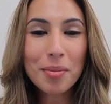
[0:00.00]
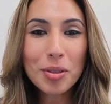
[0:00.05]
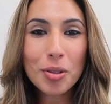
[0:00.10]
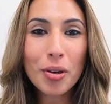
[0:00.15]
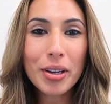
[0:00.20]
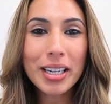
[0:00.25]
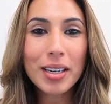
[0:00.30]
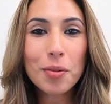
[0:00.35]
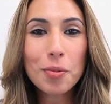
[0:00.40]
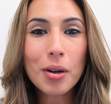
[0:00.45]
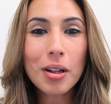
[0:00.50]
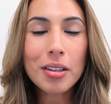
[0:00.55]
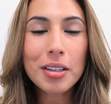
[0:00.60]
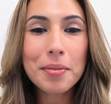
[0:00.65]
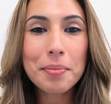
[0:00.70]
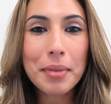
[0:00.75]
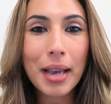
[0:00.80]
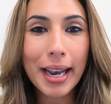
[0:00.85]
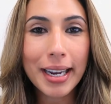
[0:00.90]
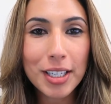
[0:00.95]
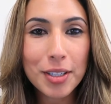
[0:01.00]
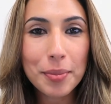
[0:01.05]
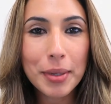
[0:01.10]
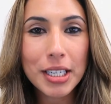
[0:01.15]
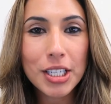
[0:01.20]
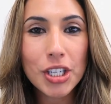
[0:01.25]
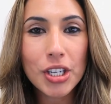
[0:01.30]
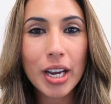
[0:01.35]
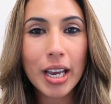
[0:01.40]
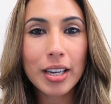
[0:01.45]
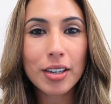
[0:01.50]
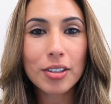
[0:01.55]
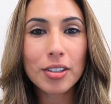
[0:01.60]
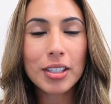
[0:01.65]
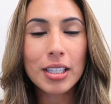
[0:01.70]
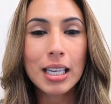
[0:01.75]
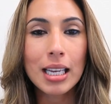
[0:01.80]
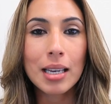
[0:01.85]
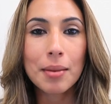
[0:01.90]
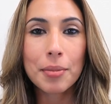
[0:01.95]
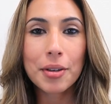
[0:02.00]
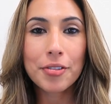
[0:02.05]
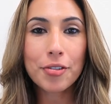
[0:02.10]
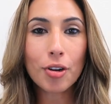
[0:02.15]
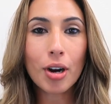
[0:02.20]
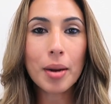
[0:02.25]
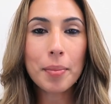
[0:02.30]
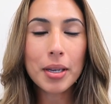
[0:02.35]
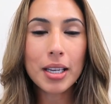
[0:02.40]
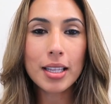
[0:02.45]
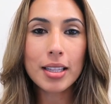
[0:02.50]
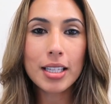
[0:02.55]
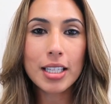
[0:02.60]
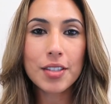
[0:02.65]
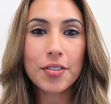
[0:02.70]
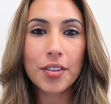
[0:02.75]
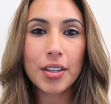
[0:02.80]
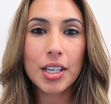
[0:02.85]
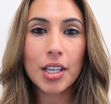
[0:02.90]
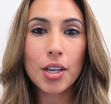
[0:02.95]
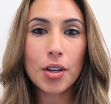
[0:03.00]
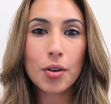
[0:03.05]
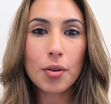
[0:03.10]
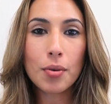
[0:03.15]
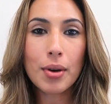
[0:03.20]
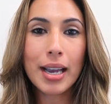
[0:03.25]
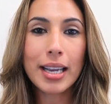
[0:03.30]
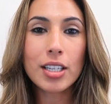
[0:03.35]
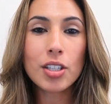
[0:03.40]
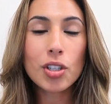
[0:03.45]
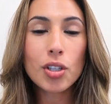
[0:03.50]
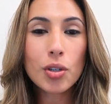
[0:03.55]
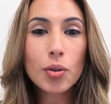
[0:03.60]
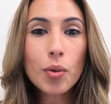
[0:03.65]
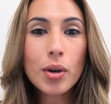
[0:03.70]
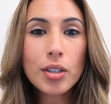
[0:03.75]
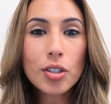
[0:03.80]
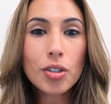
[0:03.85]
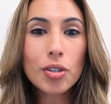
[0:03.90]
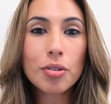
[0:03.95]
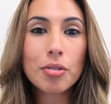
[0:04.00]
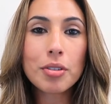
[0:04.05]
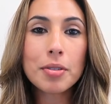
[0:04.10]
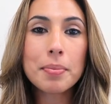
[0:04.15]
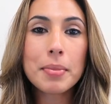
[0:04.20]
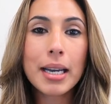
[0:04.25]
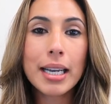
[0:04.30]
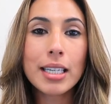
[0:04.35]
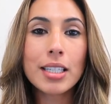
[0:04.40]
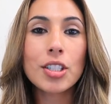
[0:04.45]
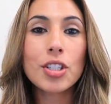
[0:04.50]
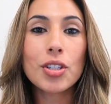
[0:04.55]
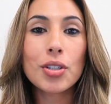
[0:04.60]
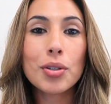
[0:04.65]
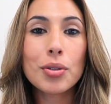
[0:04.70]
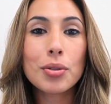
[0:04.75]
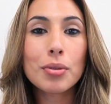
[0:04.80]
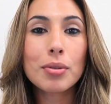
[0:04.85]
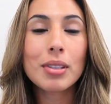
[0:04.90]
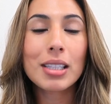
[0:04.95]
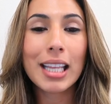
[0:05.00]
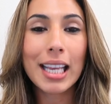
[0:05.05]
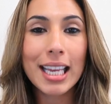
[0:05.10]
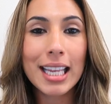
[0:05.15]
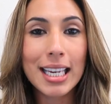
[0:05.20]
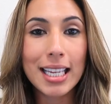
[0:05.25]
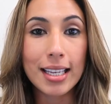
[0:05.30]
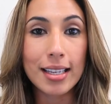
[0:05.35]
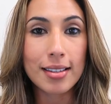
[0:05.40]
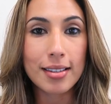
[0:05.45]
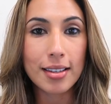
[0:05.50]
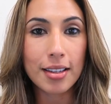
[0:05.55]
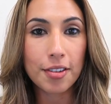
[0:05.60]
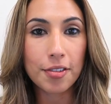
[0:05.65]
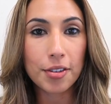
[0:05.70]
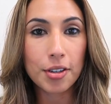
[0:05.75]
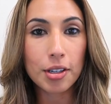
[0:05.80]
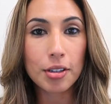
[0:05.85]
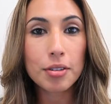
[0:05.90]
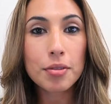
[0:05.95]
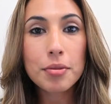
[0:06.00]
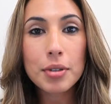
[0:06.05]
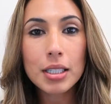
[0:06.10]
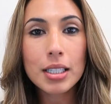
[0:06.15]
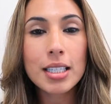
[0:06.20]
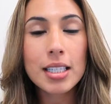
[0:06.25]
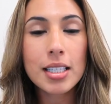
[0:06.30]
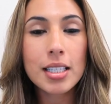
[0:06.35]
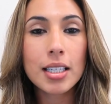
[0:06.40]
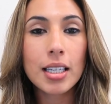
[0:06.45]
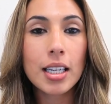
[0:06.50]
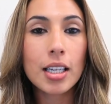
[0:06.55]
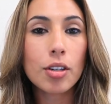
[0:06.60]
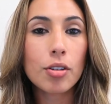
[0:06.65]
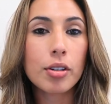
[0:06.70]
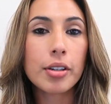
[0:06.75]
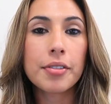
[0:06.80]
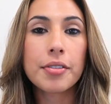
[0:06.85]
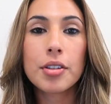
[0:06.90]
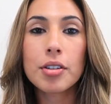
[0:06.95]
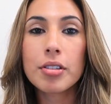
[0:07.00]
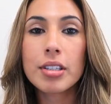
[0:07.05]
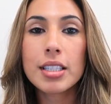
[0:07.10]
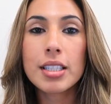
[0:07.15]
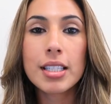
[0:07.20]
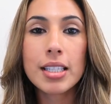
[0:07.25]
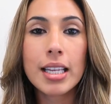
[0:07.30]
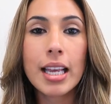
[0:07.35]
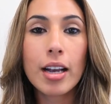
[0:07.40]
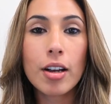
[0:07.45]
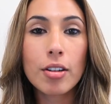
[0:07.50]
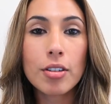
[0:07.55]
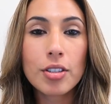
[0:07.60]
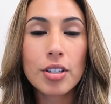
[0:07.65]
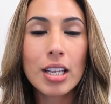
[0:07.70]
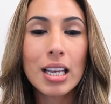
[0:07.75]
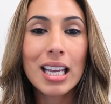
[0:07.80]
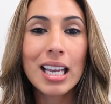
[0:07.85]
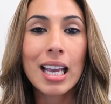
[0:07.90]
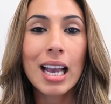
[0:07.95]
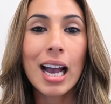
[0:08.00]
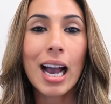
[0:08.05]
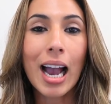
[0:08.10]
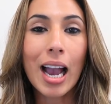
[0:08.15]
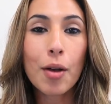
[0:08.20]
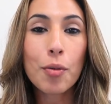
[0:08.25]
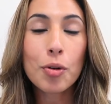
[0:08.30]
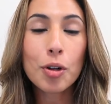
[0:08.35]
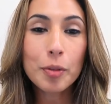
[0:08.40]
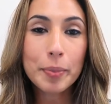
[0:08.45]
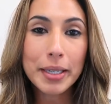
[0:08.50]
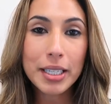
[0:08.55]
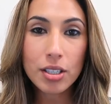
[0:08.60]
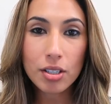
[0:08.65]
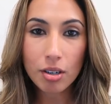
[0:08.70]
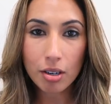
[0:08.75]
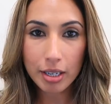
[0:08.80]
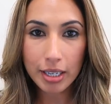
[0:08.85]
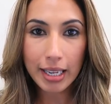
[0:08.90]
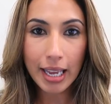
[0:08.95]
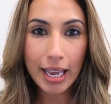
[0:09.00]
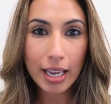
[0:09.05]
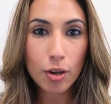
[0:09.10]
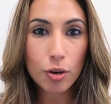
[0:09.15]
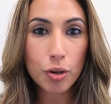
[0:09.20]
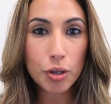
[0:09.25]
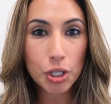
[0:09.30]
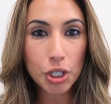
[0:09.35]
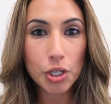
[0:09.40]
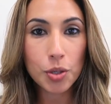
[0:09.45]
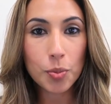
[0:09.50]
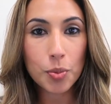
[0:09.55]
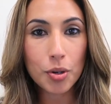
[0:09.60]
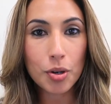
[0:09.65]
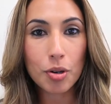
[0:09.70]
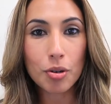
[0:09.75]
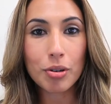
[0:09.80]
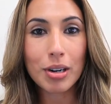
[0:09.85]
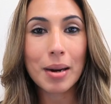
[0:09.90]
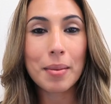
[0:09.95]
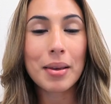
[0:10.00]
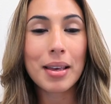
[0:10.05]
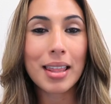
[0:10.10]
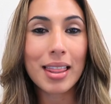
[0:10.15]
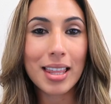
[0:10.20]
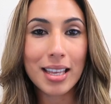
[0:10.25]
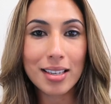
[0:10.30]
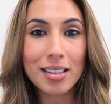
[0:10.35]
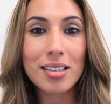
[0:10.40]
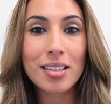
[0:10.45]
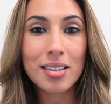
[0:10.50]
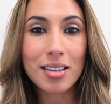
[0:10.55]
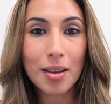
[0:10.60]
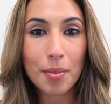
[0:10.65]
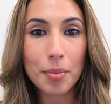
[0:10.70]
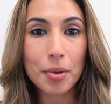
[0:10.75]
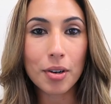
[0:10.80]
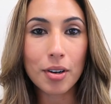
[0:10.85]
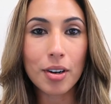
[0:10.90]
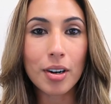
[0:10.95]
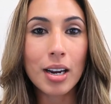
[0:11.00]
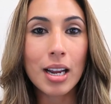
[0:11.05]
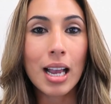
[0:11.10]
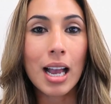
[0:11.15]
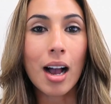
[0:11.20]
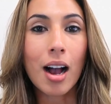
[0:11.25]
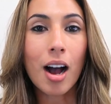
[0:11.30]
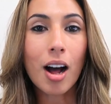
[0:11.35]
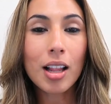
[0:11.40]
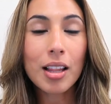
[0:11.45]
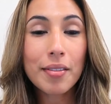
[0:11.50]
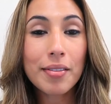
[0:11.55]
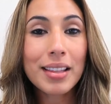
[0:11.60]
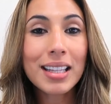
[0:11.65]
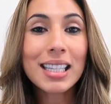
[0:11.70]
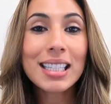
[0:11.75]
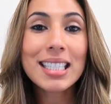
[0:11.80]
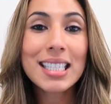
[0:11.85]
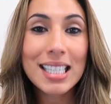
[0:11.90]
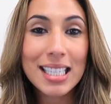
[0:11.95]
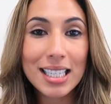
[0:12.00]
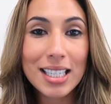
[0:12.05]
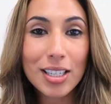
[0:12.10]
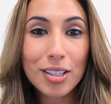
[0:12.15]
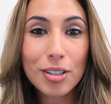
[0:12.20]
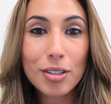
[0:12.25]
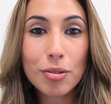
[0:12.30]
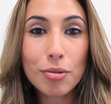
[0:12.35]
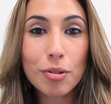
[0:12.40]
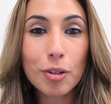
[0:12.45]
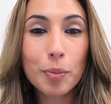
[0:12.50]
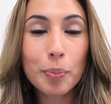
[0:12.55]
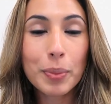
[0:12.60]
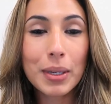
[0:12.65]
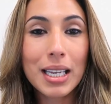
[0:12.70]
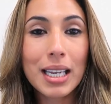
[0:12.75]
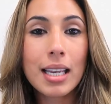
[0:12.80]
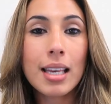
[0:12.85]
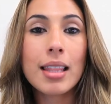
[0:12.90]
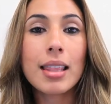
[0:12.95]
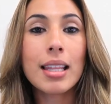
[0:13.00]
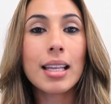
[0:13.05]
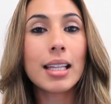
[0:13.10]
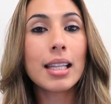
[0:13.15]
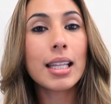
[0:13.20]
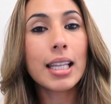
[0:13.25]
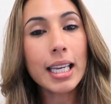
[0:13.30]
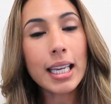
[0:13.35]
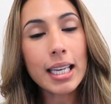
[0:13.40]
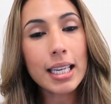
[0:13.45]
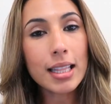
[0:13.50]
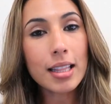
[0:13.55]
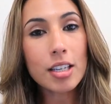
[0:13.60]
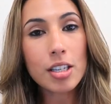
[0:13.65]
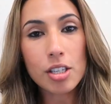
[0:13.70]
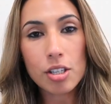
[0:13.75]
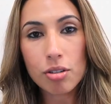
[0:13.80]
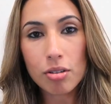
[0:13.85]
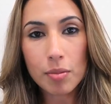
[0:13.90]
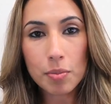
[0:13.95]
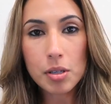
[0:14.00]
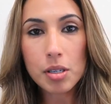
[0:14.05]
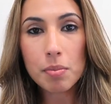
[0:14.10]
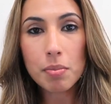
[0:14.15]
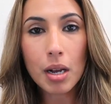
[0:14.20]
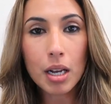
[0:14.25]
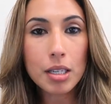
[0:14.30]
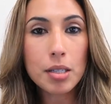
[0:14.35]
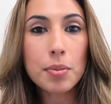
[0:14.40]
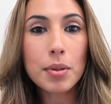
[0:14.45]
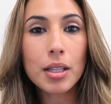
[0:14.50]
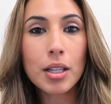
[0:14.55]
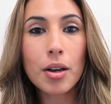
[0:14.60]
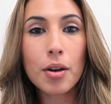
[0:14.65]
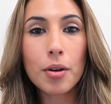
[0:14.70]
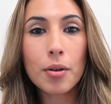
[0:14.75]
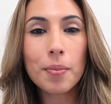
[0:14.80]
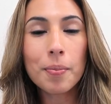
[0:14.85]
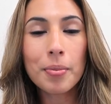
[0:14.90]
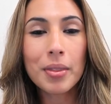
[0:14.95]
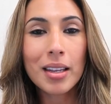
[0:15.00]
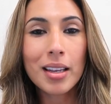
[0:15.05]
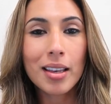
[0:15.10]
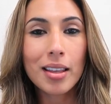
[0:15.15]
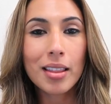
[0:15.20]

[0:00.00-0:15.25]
Lloyd welcome back to my channel. Before I begin this video, I do want to remind you ladies, if you're in real estate or if you're in sales, I will be starting a coaching program this summer. All of the details will be in the link in the description box below